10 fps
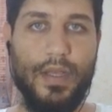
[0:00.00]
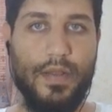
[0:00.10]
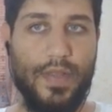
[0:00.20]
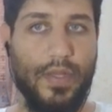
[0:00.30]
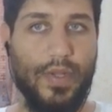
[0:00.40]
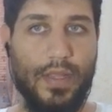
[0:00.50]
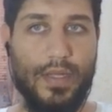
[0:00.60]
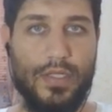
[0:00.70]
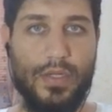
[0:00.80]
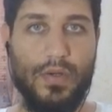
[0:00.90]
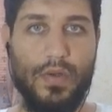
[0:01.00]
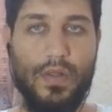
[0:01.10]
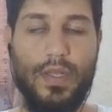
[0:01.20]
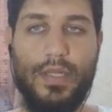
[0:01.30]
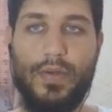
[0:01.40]
Then you can launch the
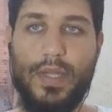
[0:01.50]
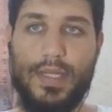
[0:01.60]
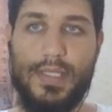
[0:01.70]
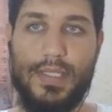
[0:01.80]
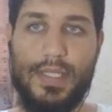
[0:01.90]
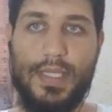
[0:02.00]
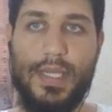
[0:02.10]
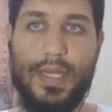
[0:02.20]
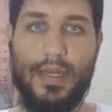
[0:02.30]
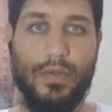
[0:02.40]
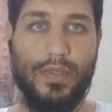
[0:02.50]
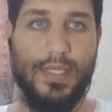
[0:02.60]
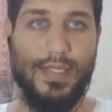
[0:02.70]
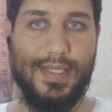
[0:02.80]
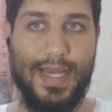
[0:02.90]
crawl and you're gonna see and
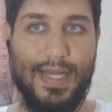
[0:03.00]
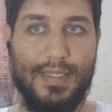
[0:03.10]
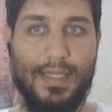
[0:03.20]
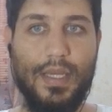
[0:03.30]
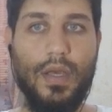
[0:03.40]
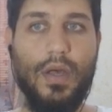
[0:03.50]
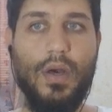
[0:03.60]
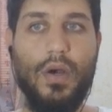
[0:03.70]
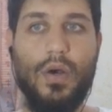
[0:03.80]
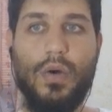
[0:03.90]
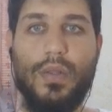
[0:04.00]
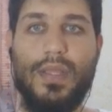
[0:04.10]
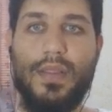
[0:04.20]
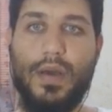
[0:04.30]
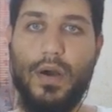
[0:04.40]
notice that only
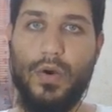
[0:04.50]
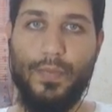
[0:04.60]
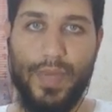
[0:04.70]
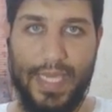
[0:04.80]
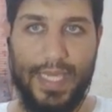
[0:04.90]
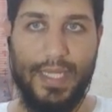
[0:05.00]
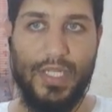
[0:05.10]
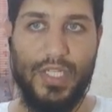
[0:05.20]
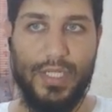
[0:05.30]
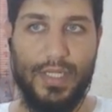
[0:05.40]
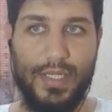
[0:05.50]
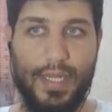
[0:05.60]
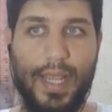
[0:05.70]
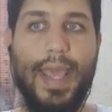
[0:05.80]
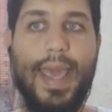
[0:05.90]
the home page
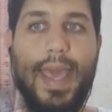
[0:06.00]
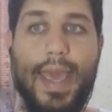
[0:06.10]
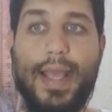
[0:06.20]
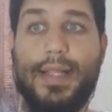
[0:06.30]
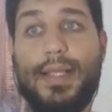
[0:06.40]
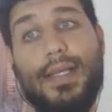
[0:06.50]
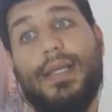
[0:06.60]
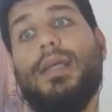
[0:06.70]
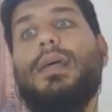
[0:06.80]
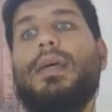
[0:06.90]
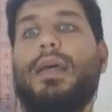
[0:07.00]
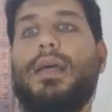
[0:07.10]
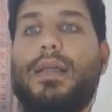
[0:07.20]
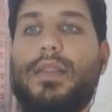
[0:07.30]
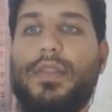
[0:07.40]
and
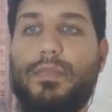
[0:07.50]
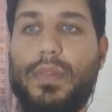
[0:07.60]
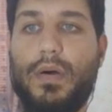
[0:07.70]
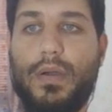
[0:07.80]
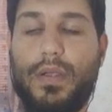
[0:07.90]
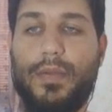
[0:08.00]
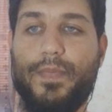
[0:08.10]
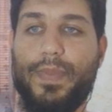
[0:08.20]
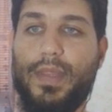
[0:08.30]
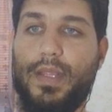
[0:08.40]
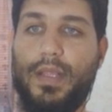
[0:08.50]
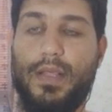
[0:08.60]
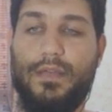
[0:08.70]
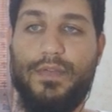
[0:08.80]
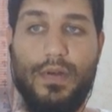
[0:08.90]
the blog
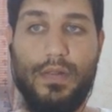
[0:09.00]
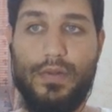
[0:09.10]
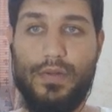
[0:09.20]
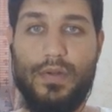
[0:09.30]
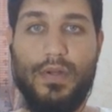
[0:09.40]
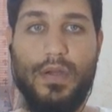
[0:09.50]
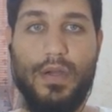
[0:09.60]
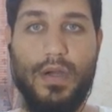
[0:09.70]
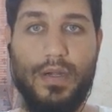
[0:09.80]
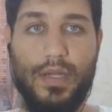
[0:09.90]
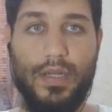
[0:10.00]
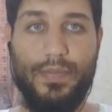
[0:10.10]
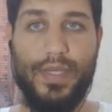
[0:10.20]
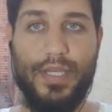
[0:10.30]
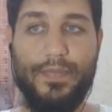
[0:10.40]
folder are gonna
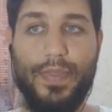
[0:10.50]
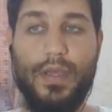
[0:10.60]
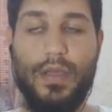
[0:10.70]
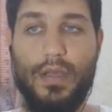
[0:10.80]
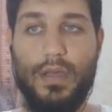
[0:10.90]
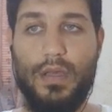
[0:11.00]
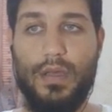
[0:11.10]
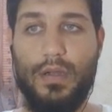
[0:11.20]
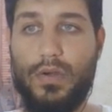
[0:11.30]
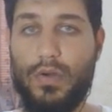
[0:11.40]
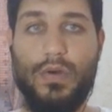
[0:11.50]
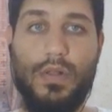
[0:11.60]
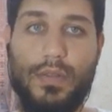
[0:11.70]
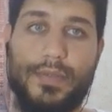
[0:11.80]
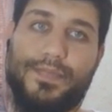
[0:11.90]
be crawled.